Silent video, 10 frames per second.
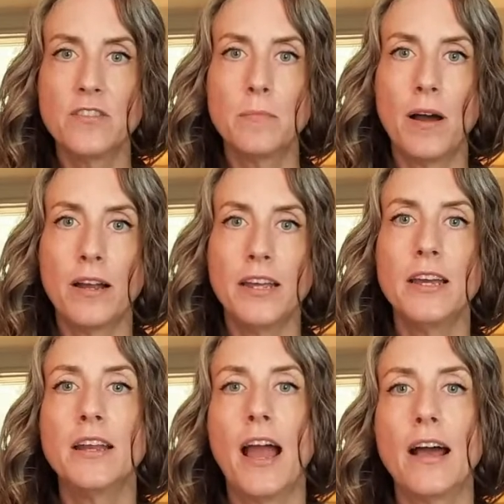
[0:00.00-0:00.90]
to the body
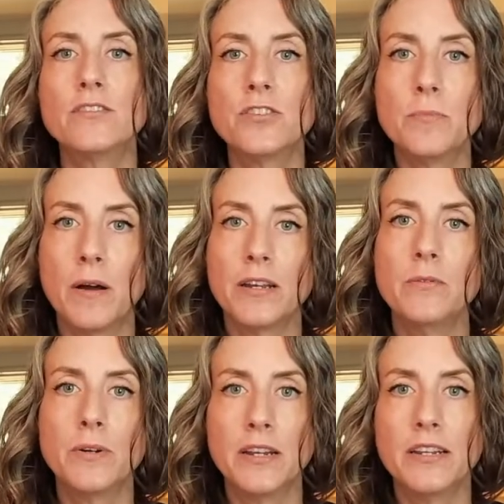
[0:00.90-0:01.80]
and ask your
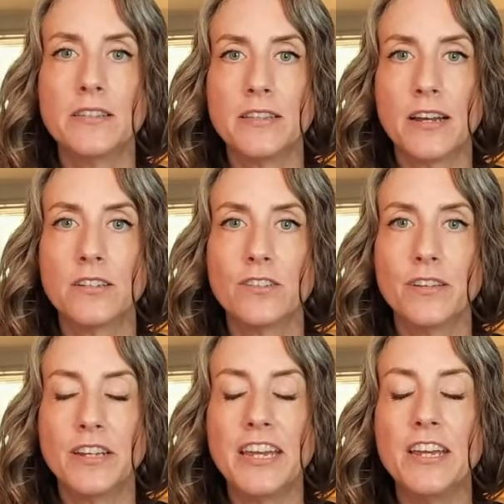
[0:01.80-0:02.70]
body what it is that
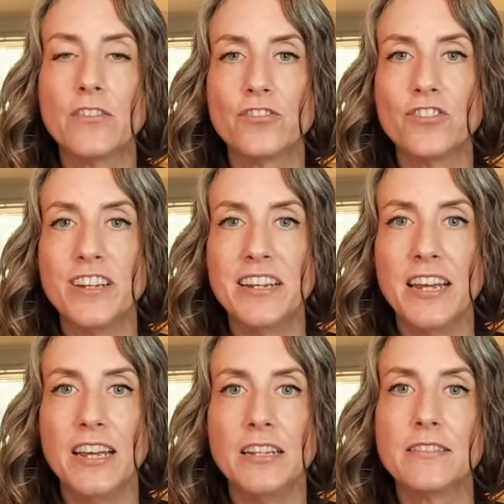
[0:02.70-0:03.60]
he or she
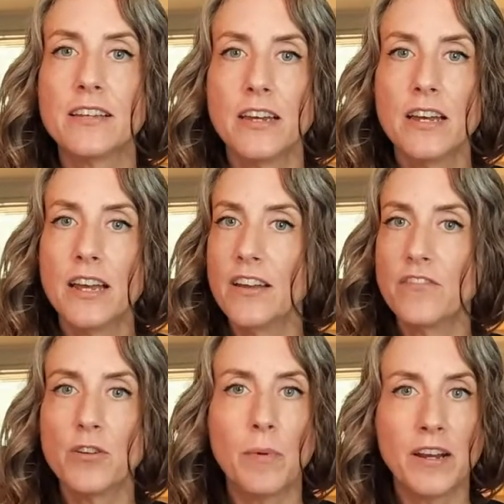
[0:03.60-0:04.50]
needs. If
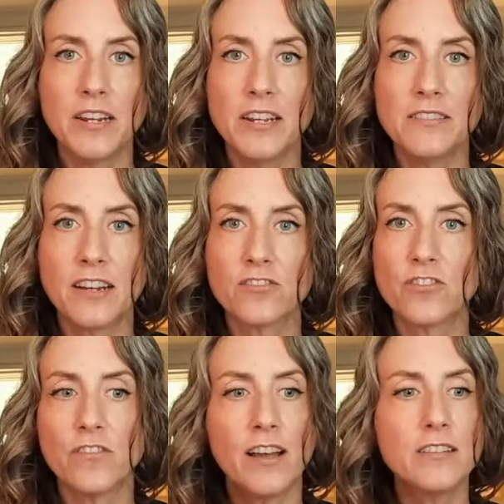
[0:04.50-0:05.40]
your body needs
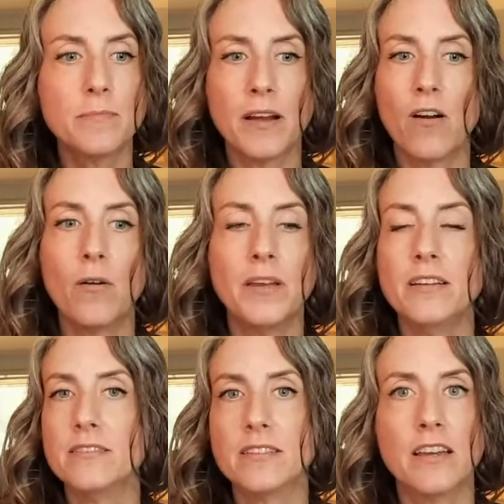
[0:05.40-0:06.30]
extra rest, by all
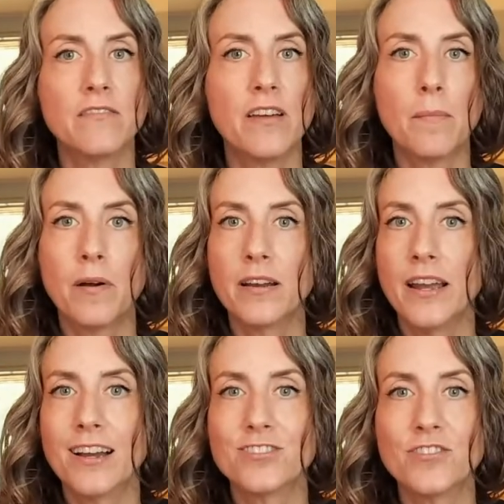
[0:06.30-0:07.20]
means, give that
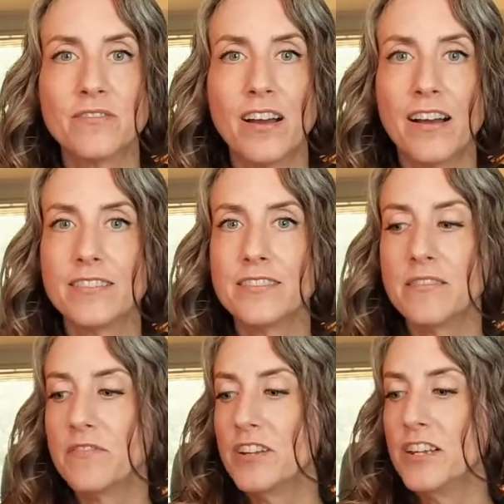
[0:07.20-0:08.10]
body extra rest.
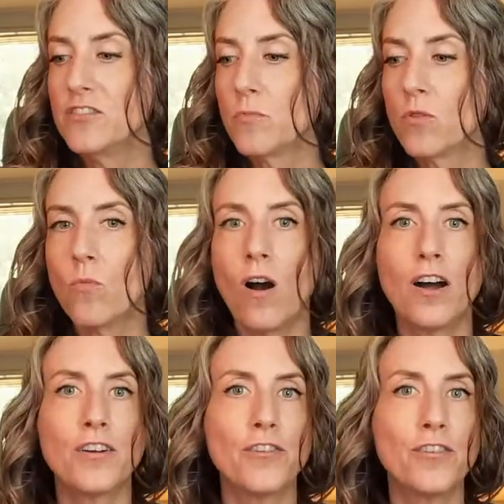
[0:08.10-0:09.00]
If it needs more
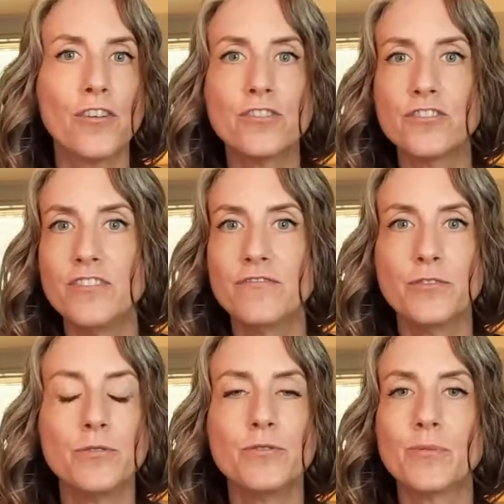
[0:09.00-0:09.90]
water, nourishing
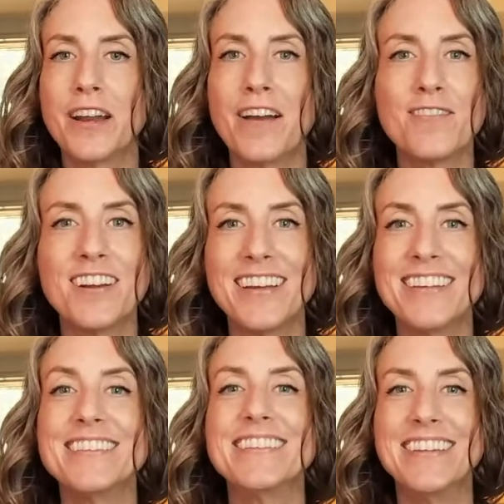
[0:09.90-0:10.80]
foods, whatever it
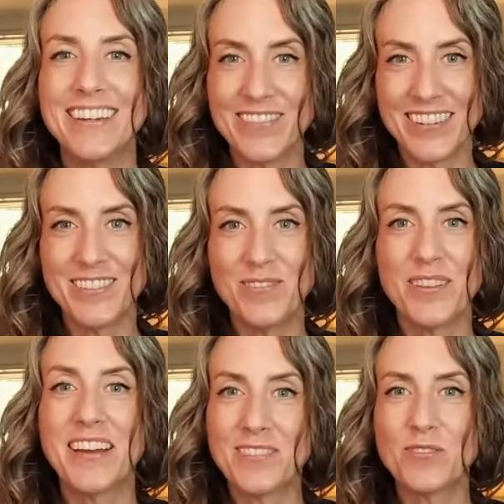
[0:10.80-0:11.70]
is, give it to
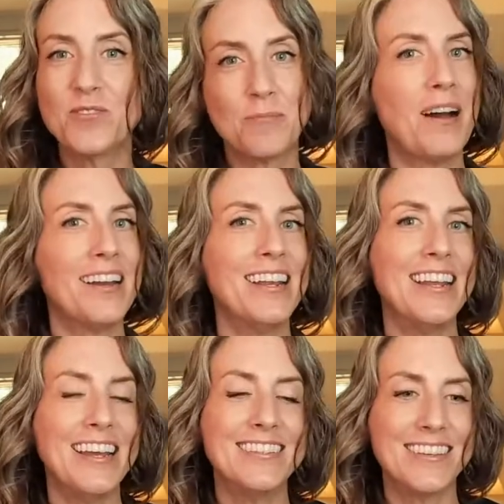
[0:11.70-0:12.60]
it. That's what your body
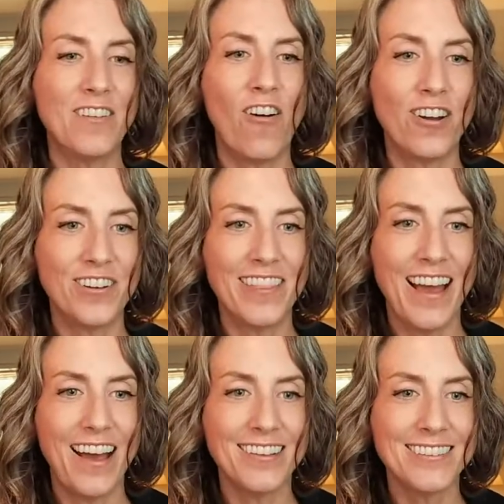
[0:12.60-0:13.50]
needs, and honor
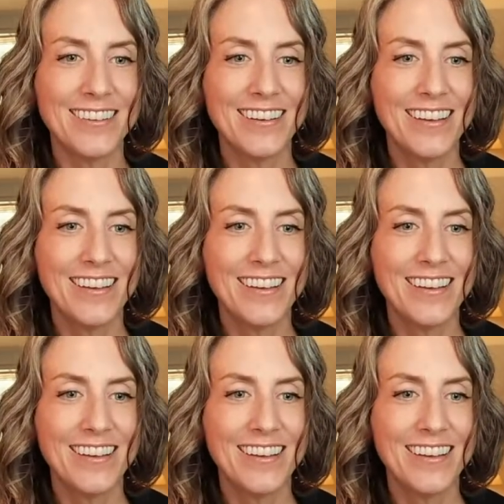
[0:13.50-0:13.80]
that.